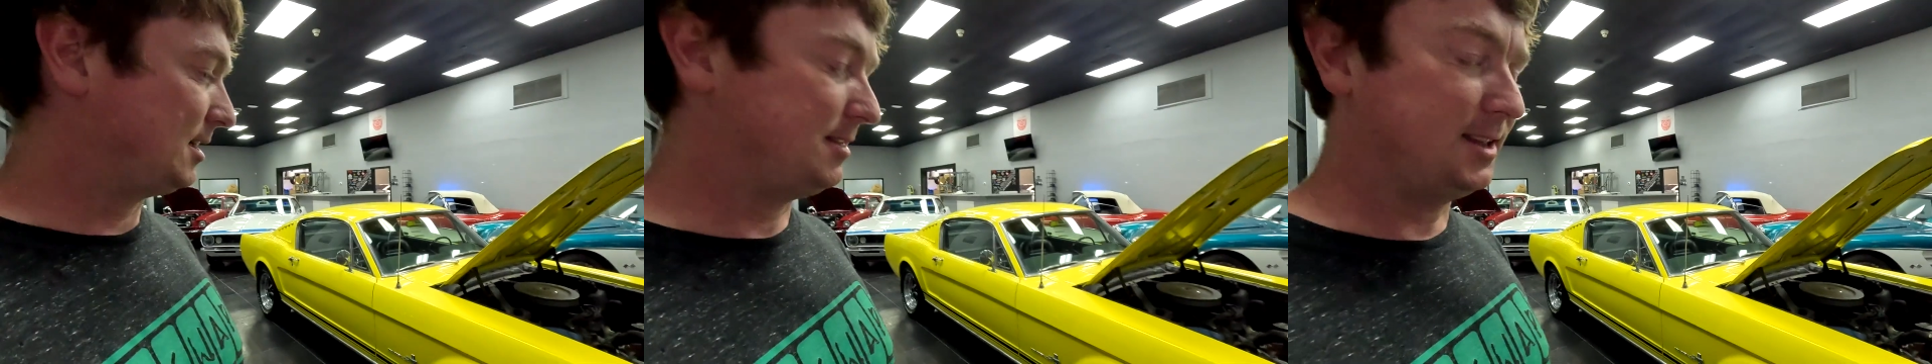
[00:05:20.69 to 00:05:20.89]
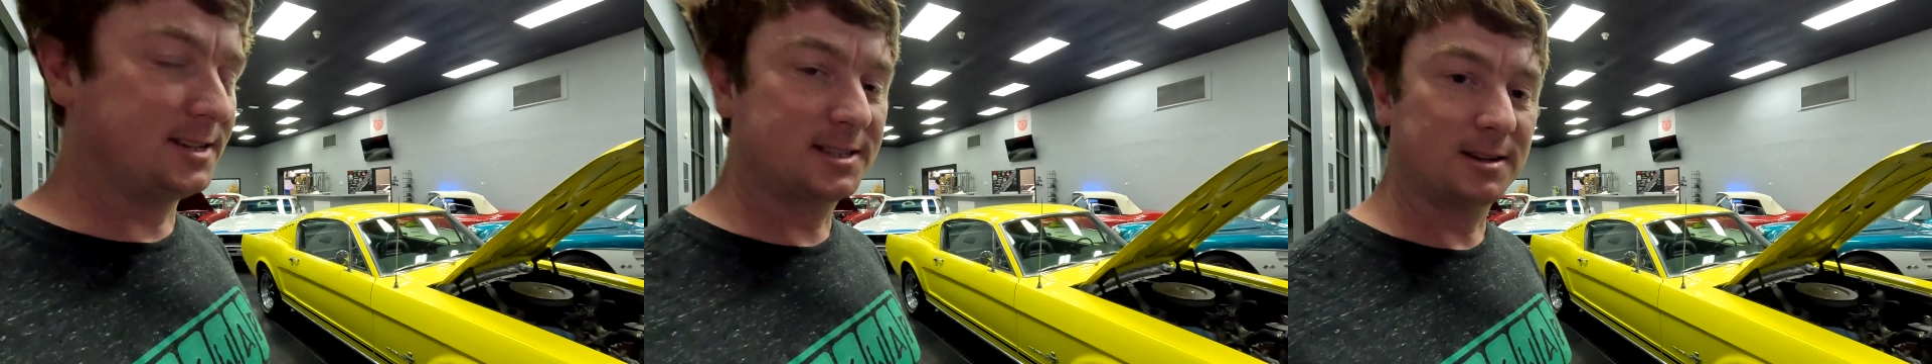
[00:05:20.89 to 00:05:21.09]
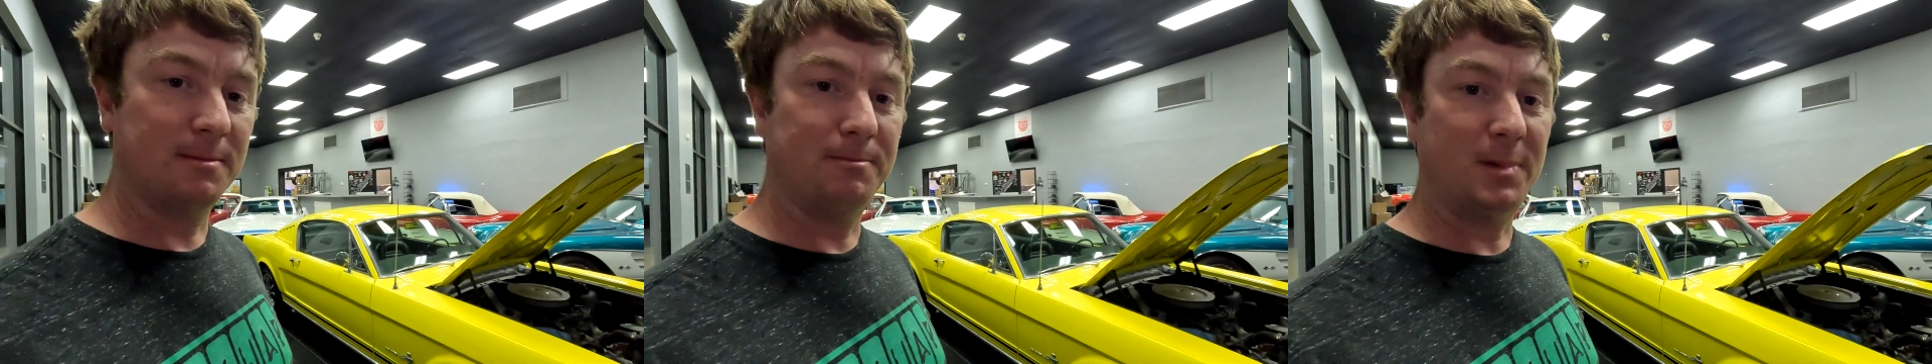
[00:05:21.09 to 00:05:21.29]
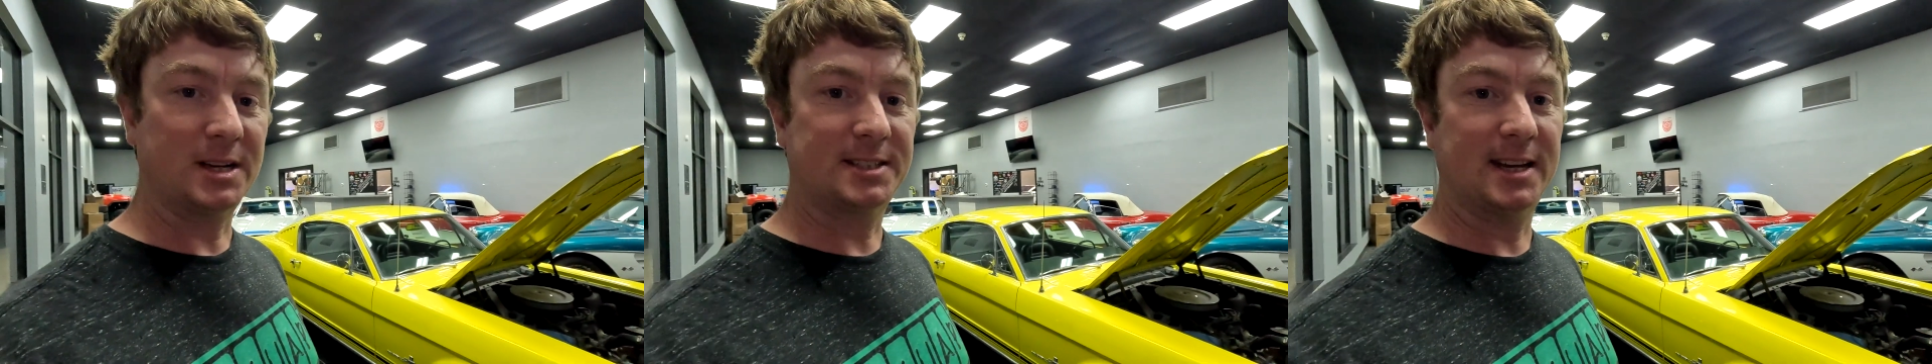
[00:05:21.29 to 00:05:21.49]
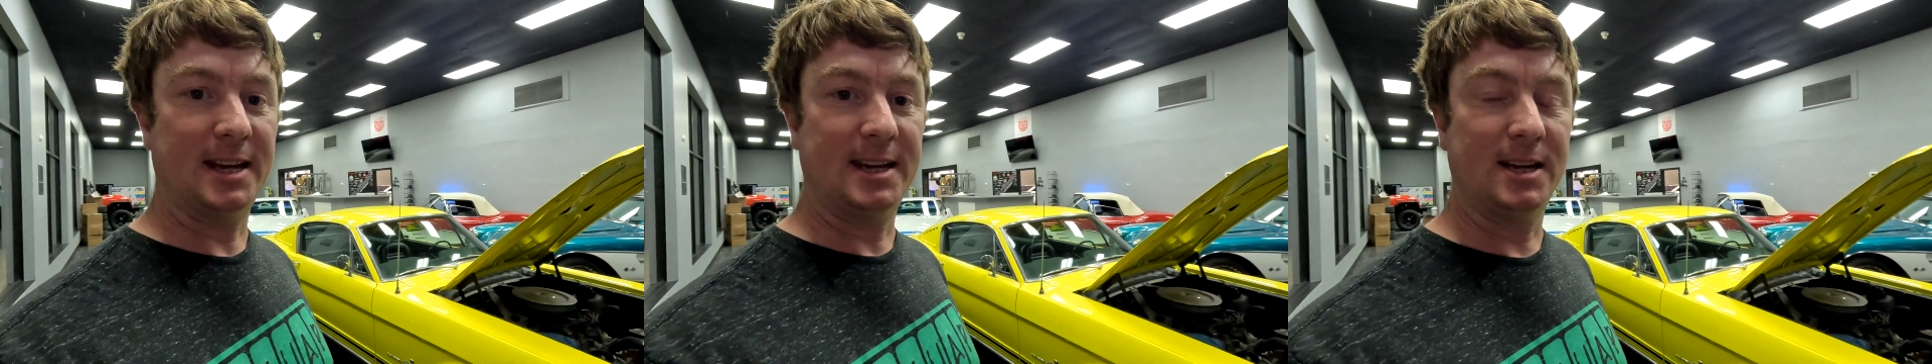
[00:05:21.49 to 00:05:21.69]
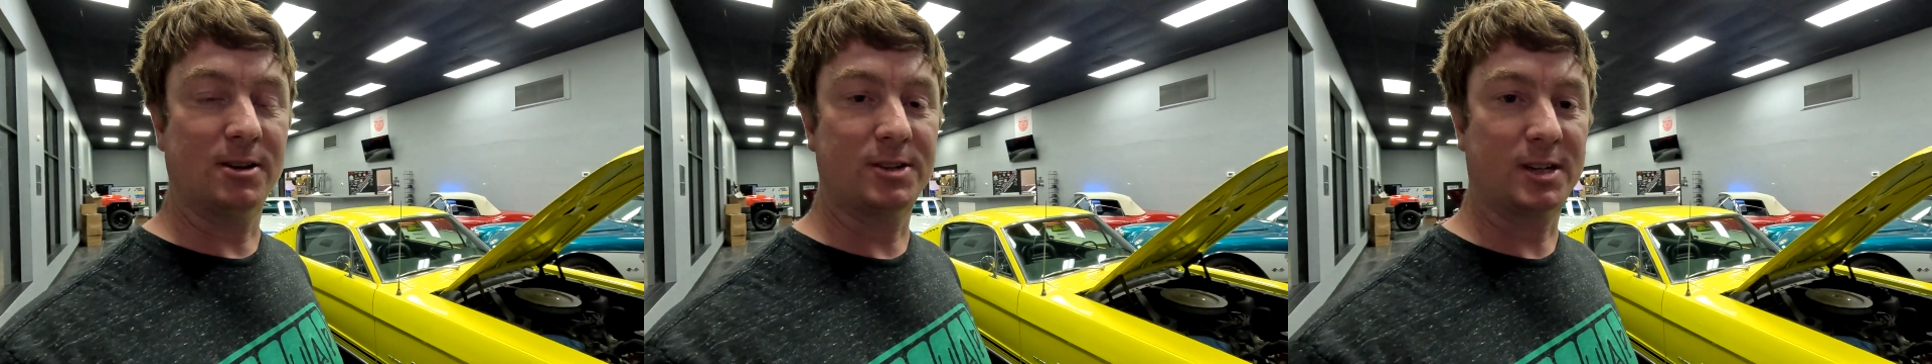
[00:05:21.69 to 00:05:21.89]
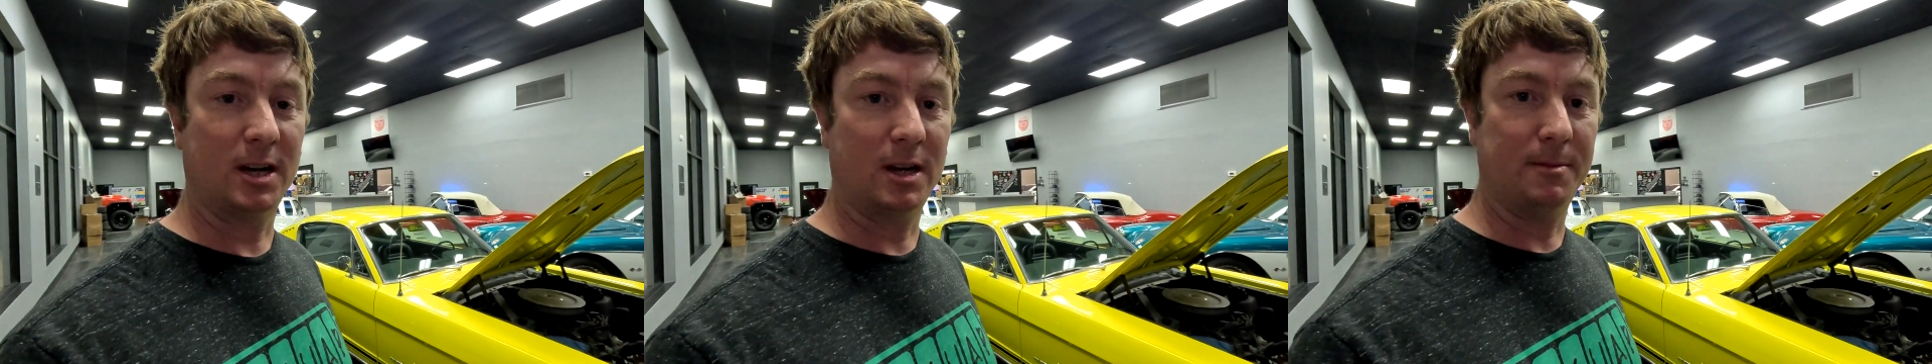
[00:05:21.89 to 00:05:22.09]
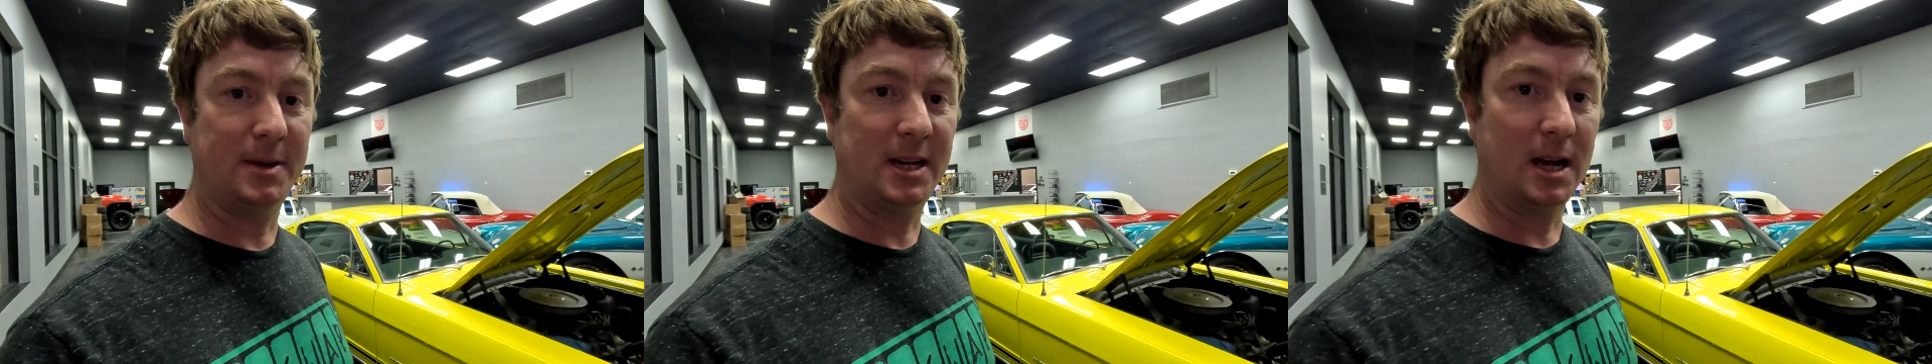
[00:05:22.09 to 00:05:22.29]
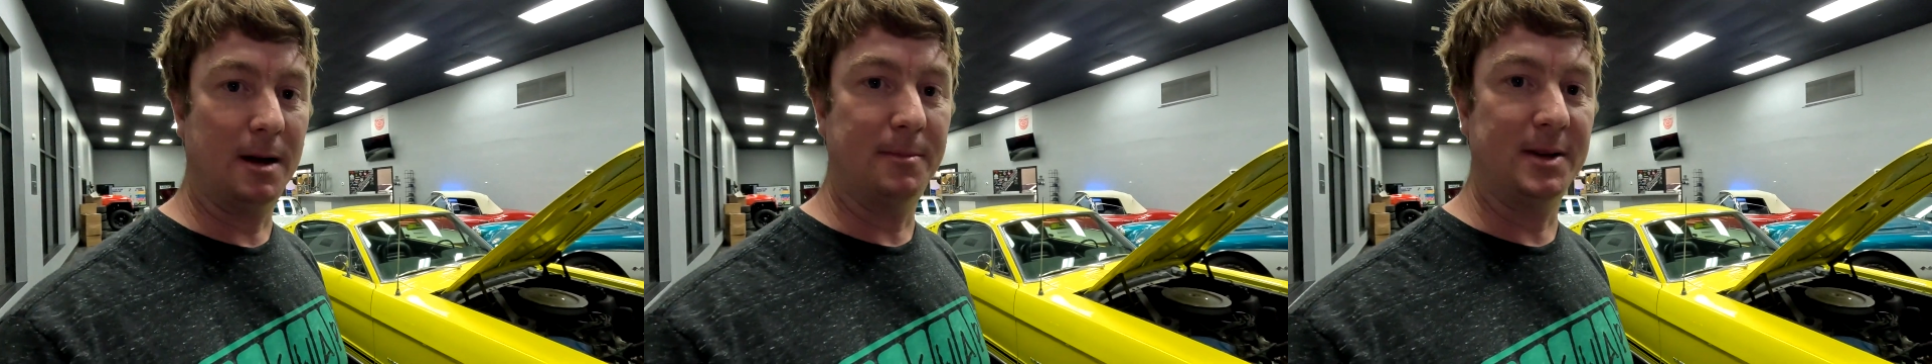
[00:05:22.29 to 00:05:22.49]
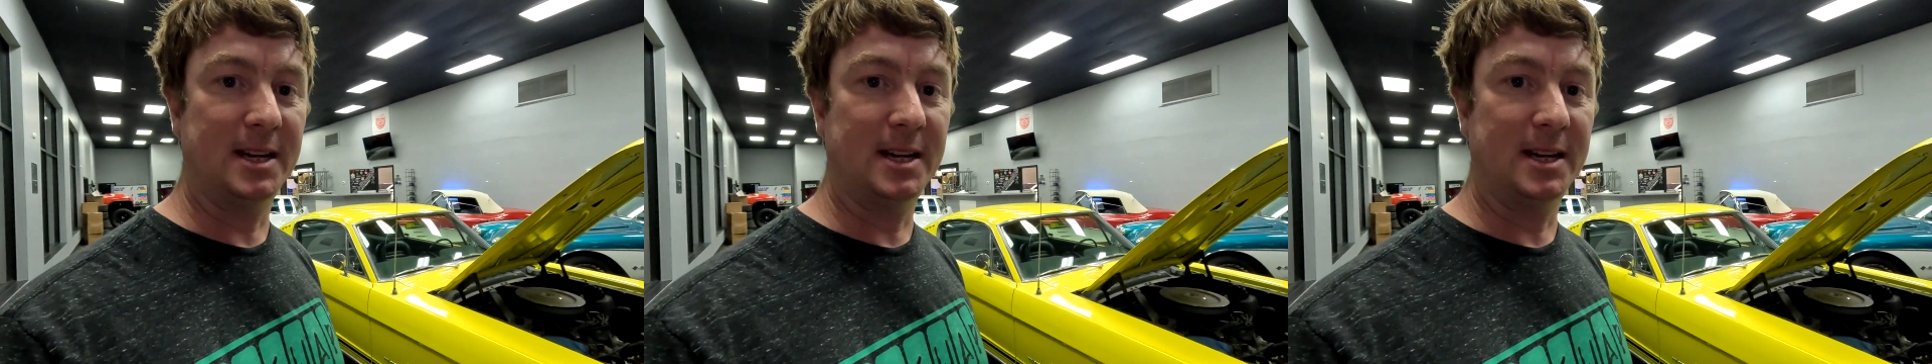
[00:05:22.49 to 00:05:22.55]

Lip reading: And this Mustang here is going to become